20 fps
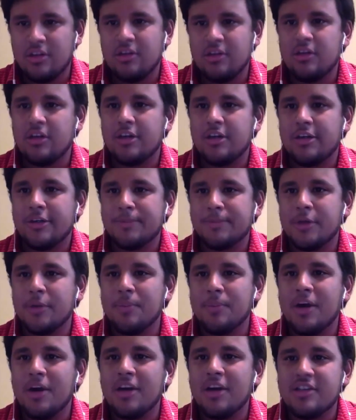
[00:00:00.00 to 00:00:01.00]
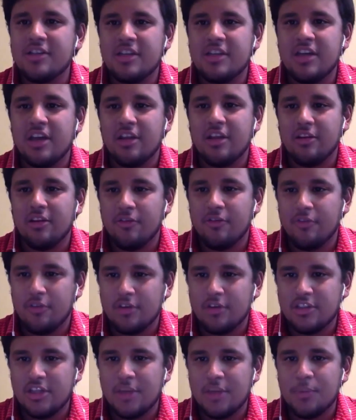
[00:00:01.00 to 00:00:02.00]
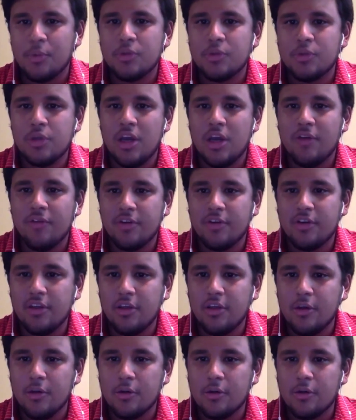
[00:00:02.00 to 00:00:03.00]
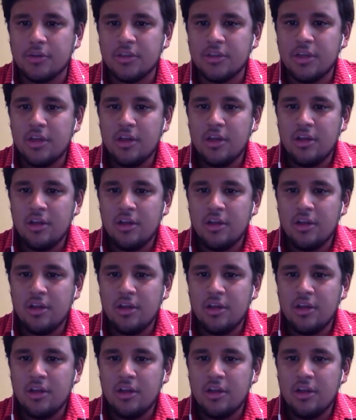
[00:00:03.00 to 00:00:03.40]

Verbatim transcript: um, combined together. For example, would you ever use